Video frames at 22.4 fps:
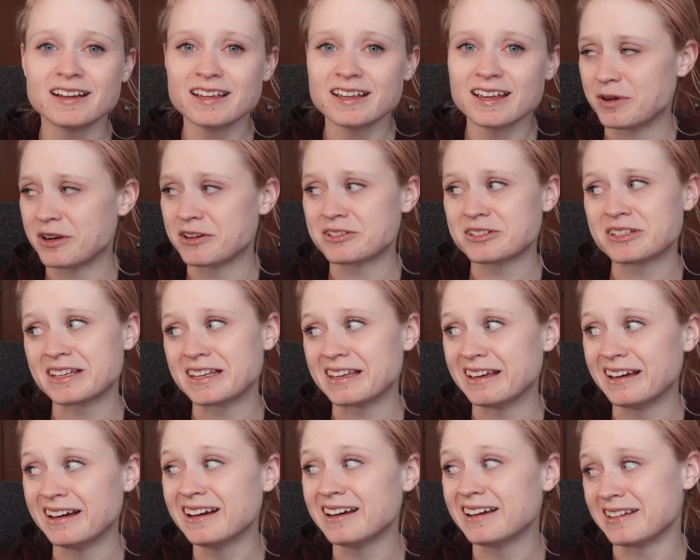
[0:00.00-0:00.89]
Parents are like,
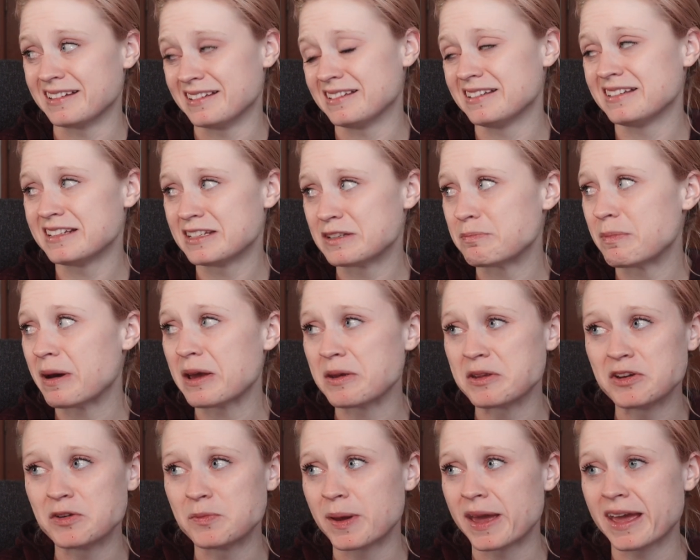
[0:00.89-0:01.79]
yeah, I need to buy
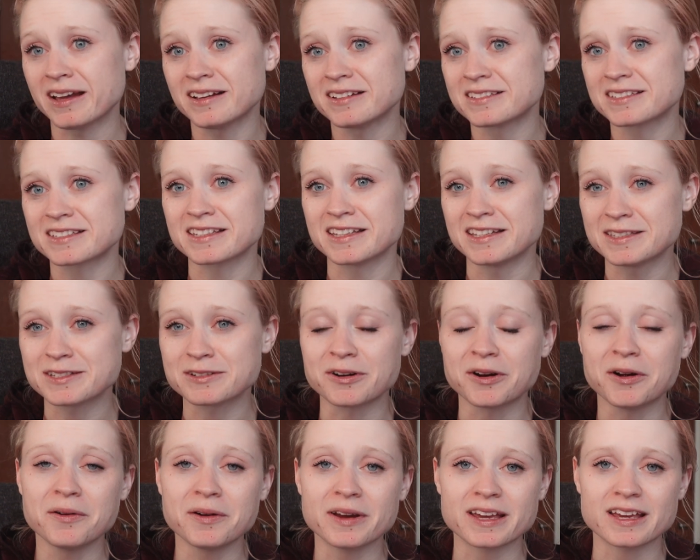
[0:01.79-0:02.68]
new pants. Kid's
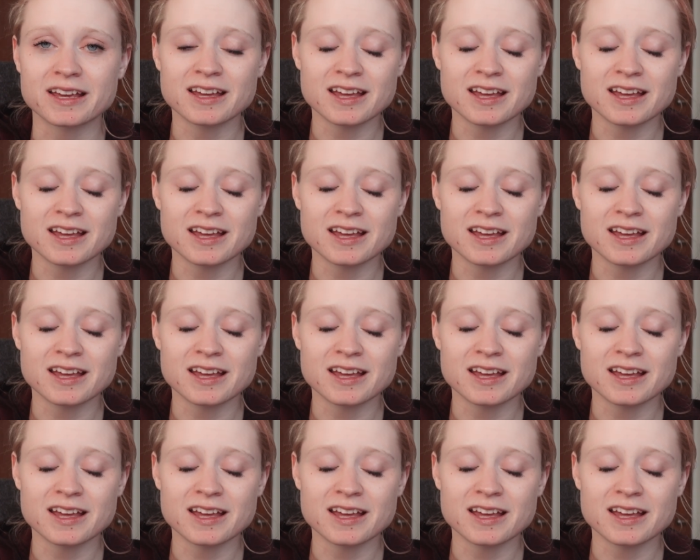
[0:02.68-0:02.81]
growing.